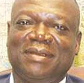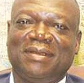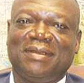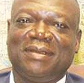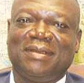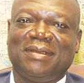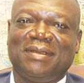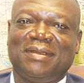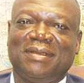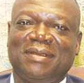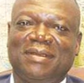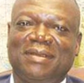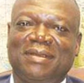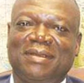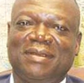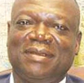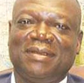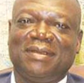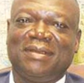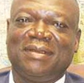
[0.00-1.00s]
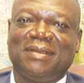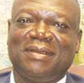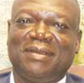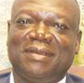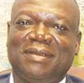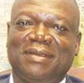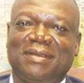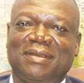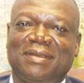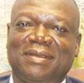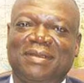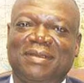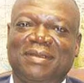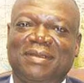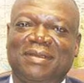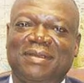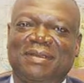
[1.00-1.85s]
[no speech]